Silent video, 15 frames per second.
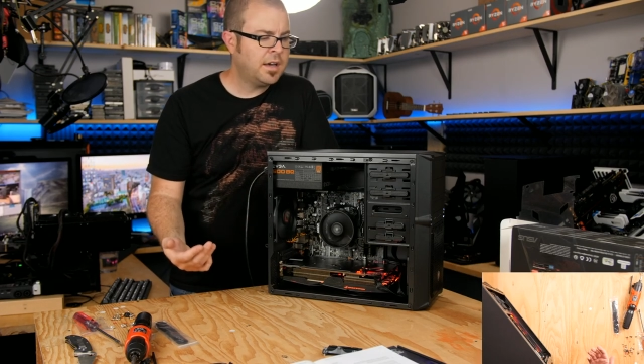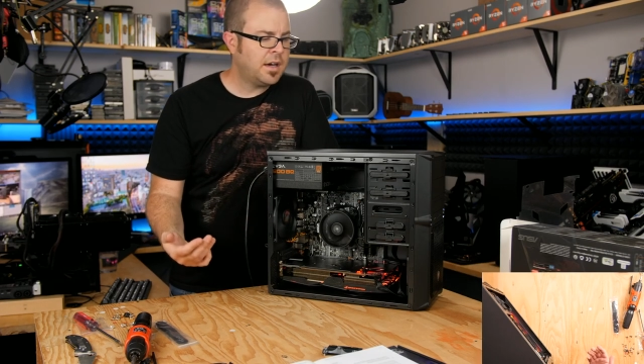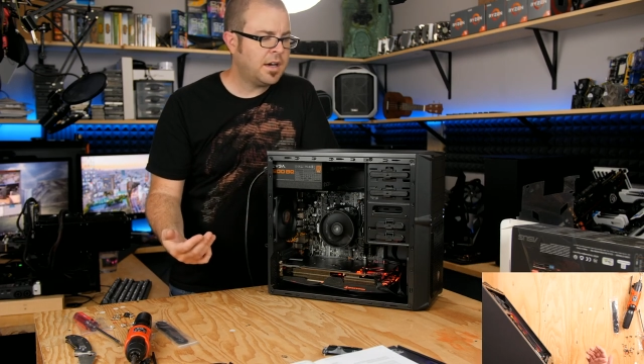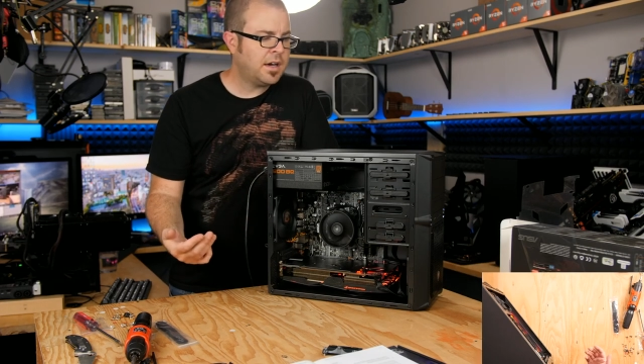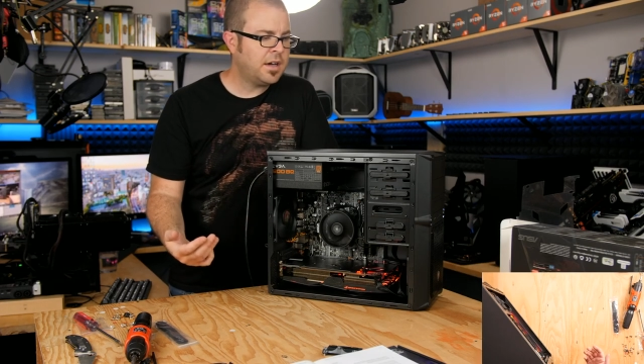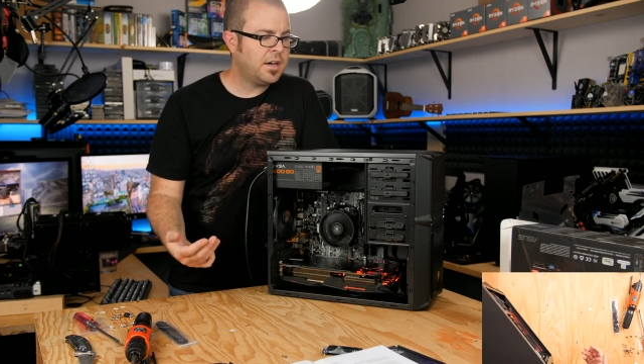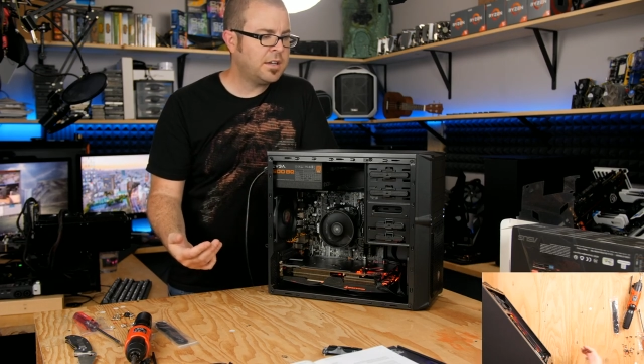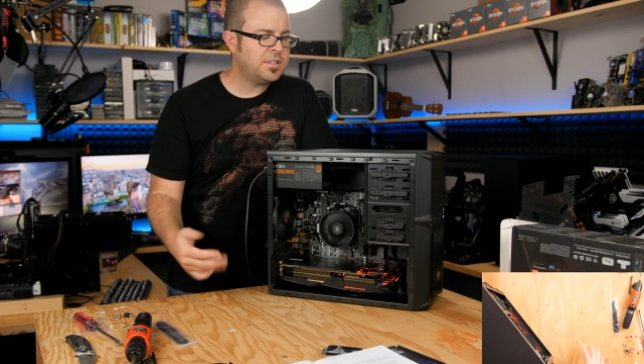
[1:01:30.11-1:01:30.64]

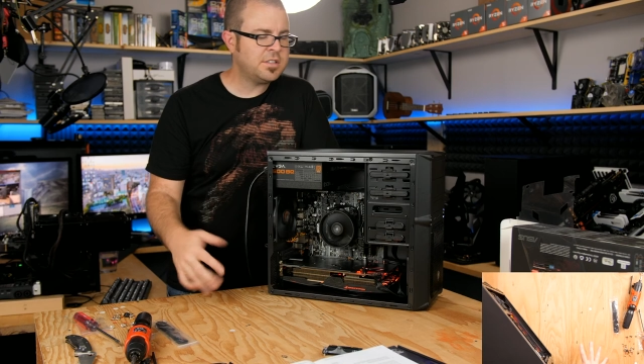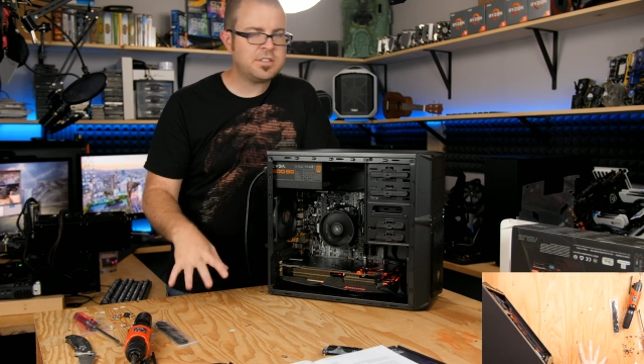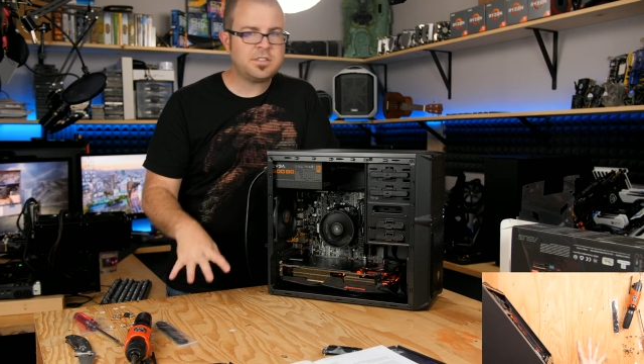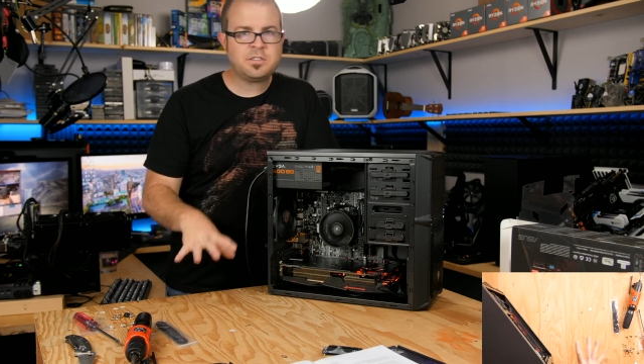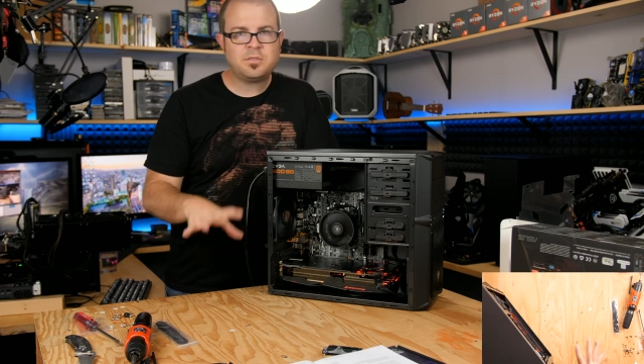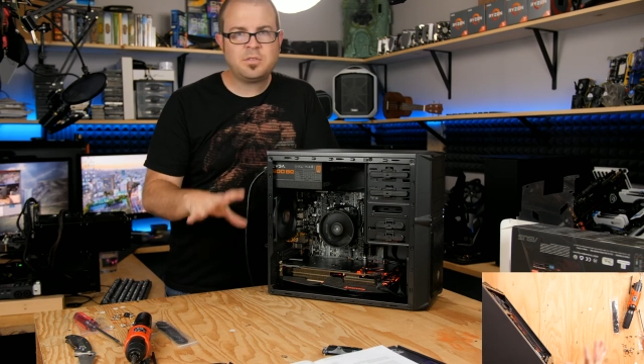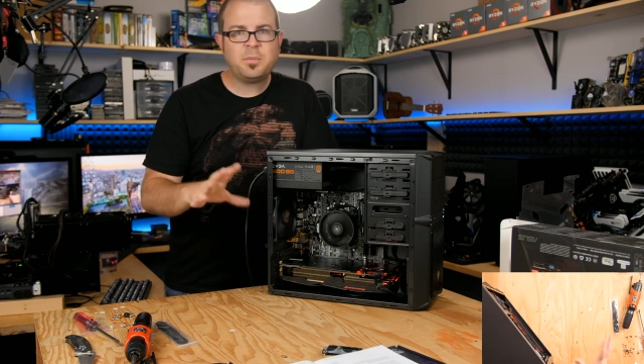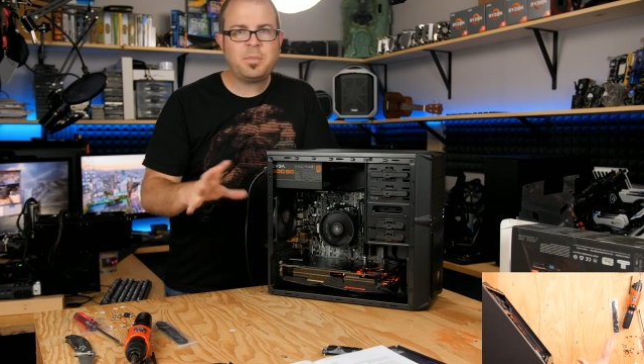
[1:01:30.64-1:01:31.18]
and
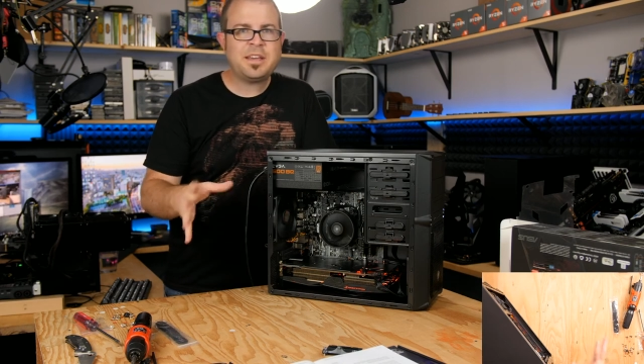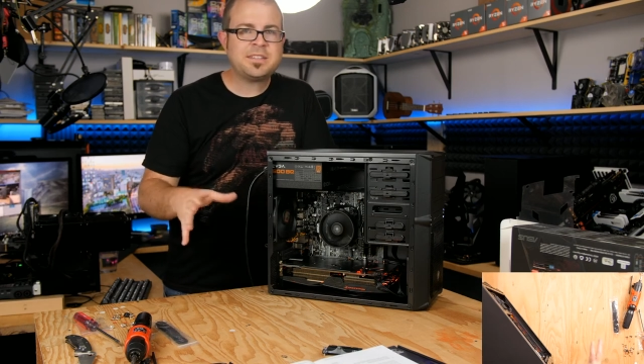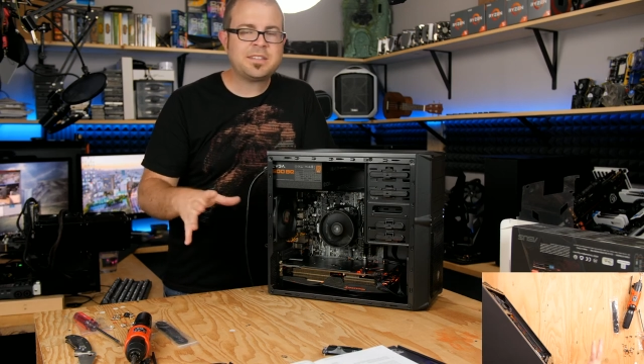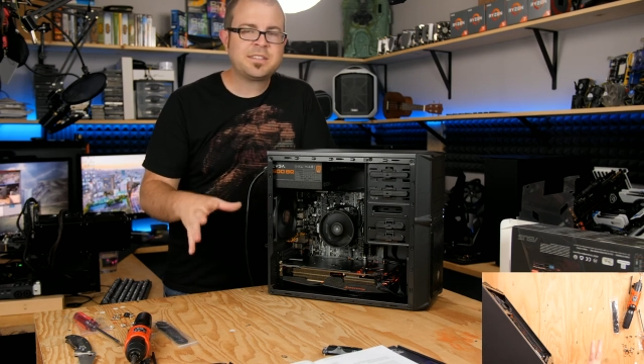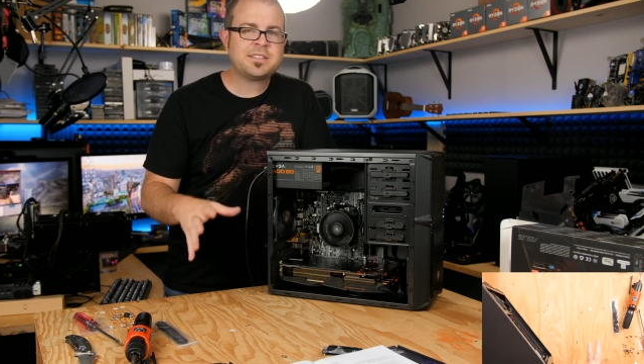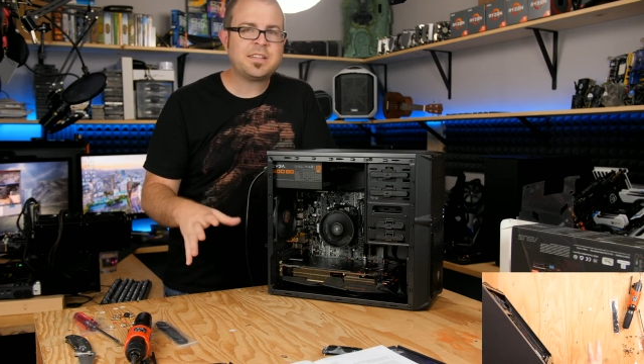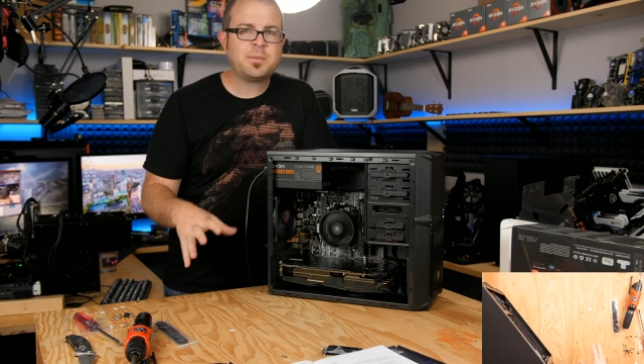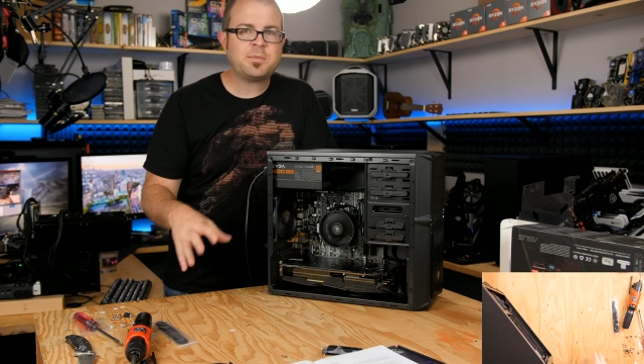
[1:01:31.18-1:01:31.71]
just the basic
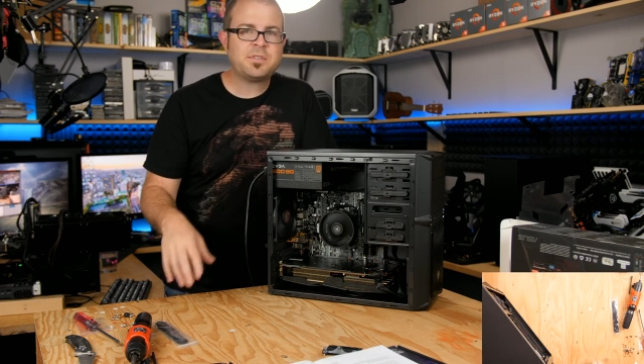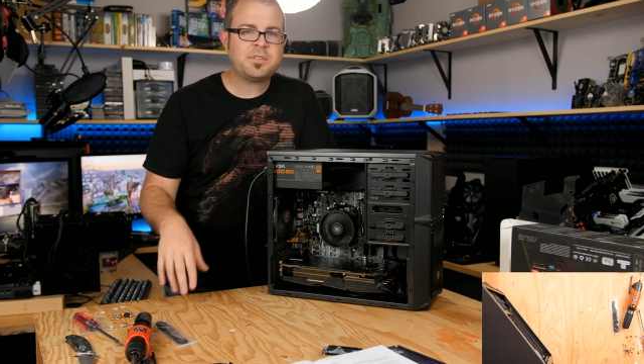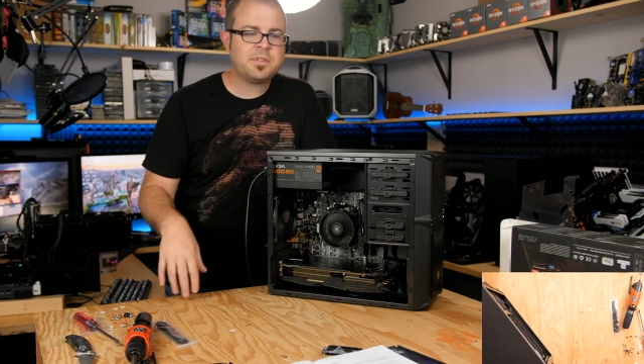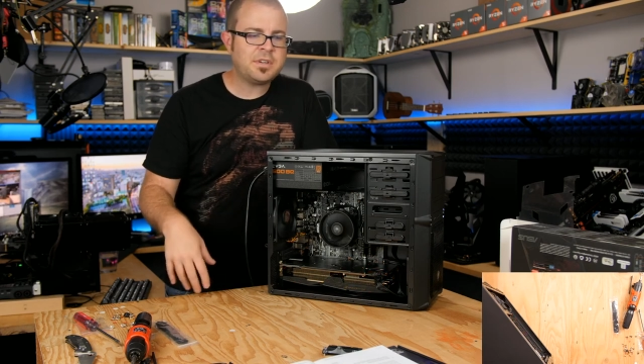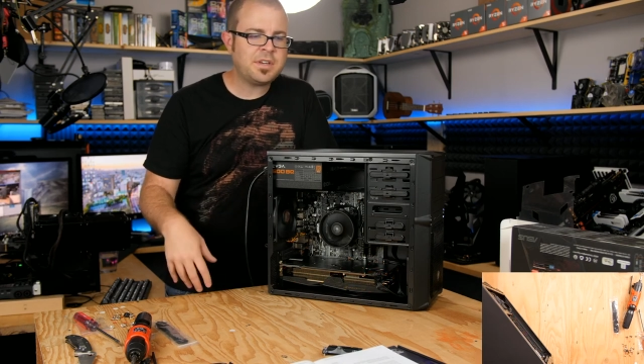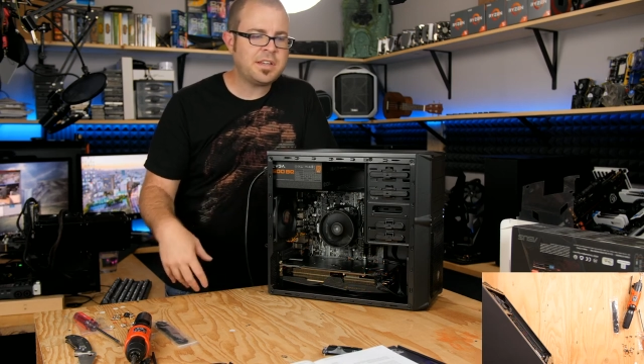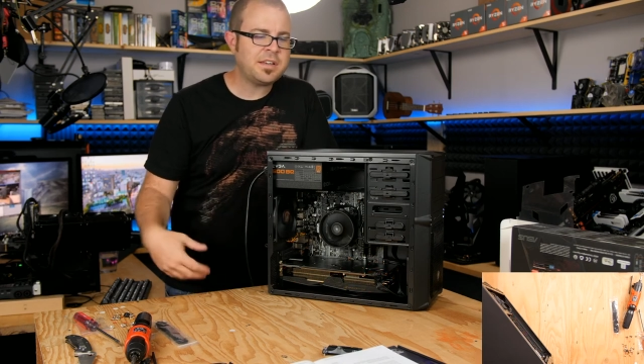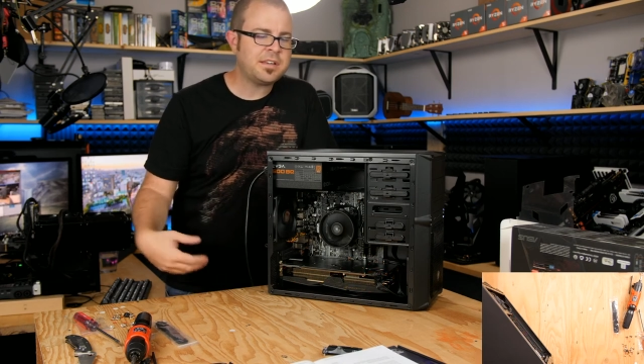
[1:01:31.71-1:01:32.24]
steps to
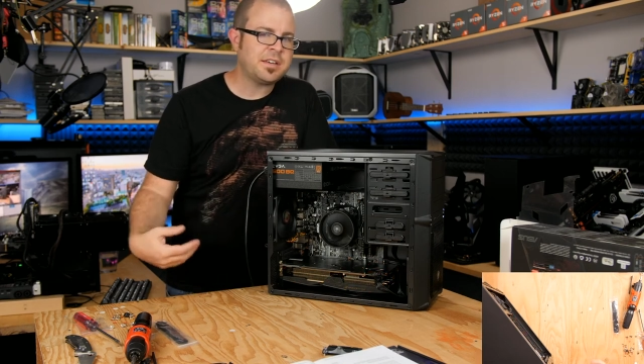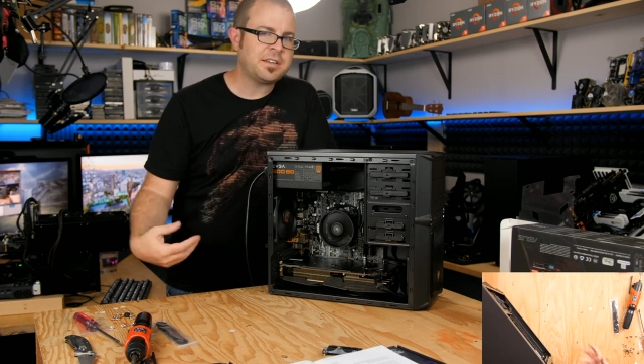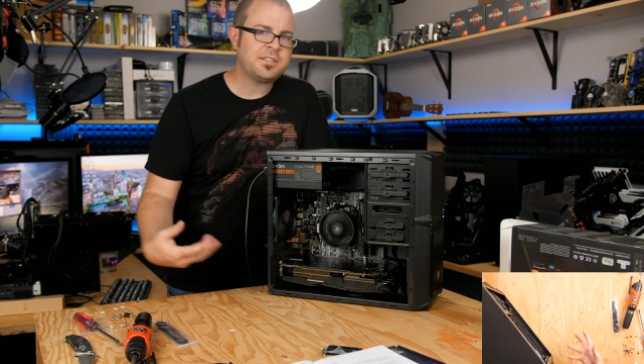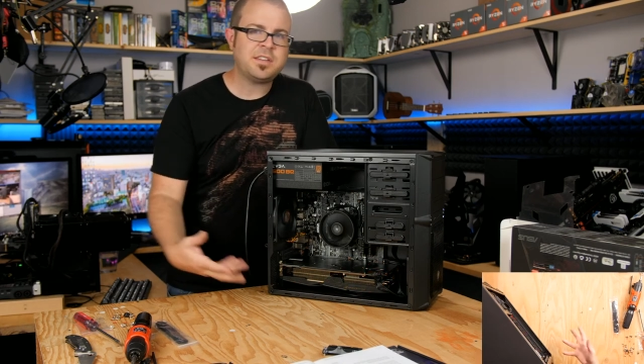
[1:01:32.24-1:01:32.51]
getting like